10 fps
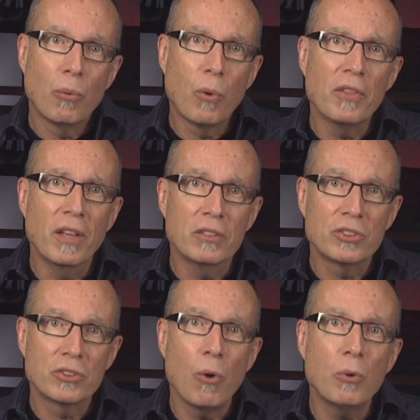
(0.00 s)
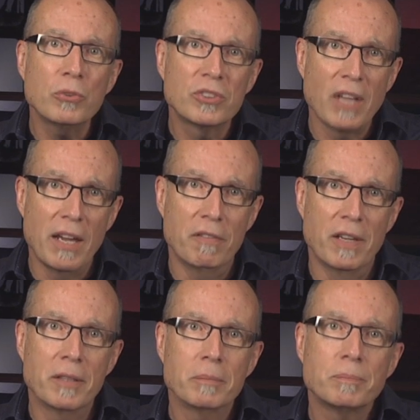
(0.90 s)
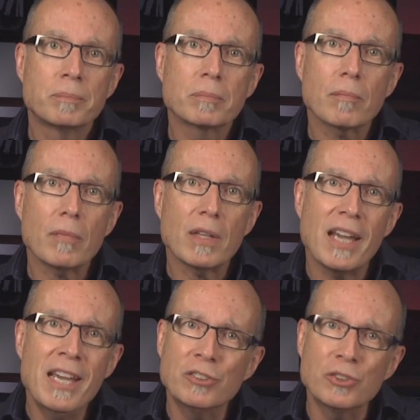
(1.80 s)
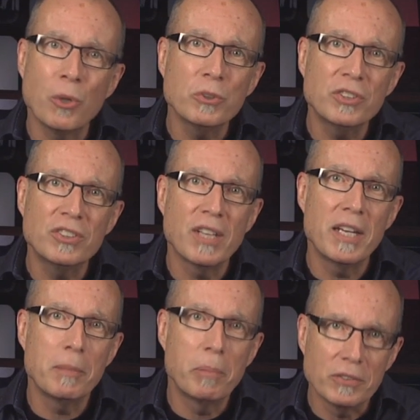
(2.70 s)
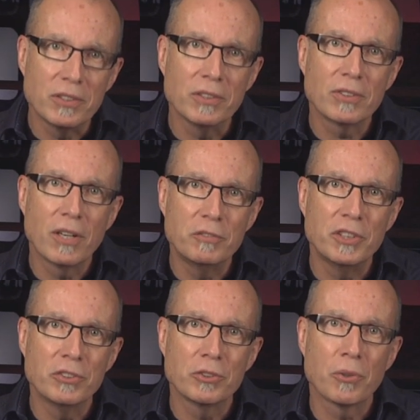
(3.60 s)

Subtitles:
We're in the soul-saving and soul-sustaining business of Jesus